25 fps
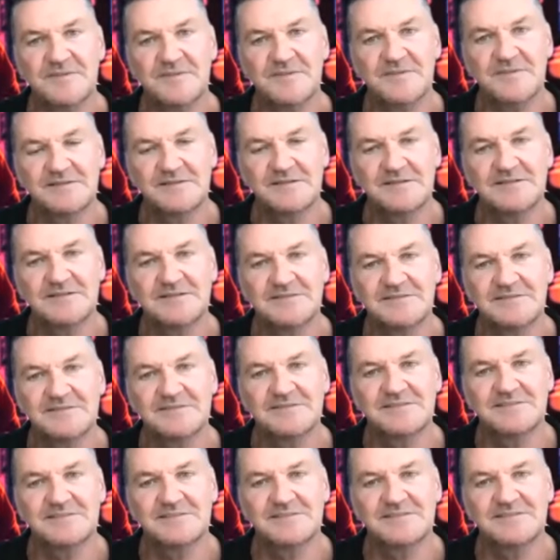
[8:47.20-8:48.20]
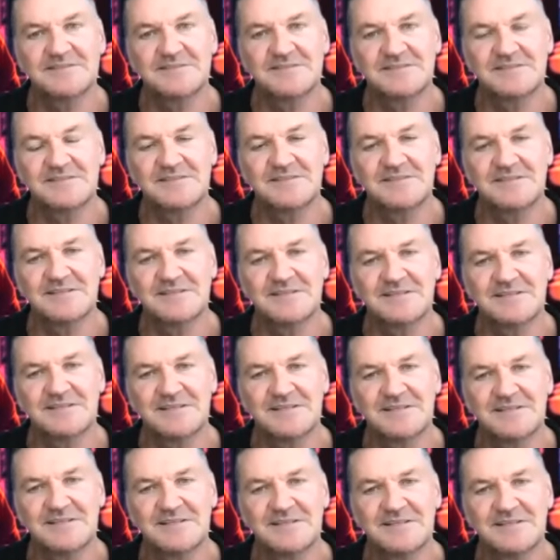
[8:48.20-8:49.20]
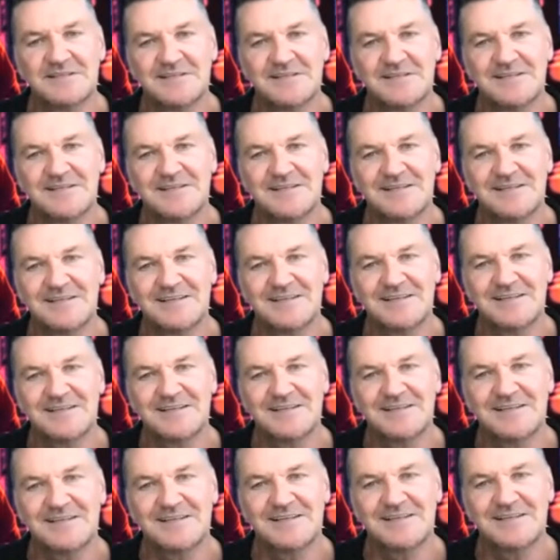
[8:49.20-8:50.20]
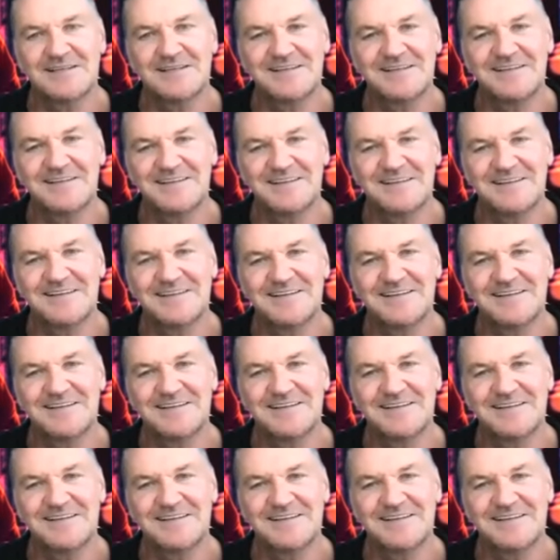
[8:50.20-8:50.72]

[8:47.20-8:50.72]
[no speech]